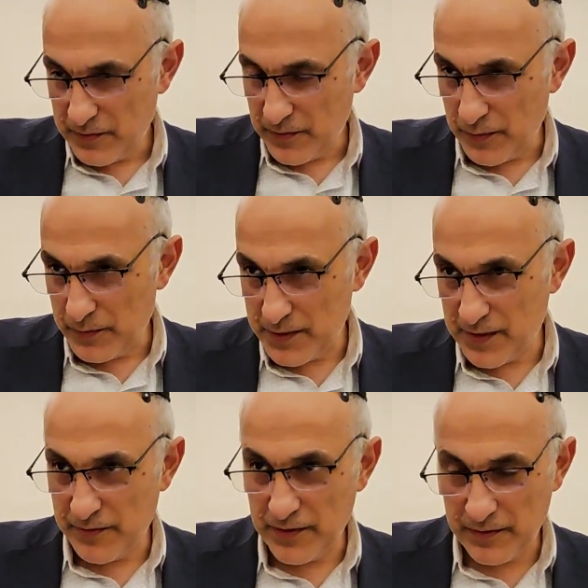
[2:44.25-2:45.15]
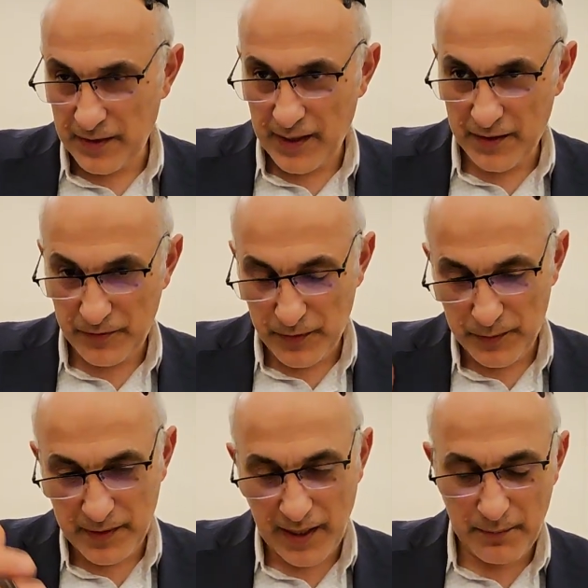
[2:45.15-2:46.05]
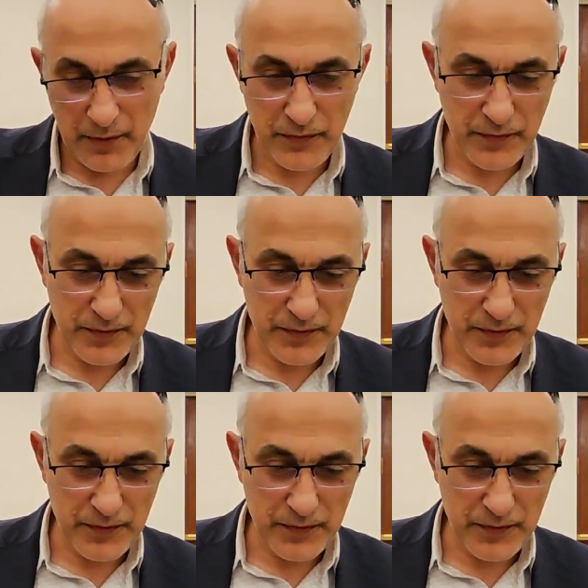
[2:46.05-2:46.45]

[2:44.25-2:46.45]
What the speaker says: From the civet we had from time of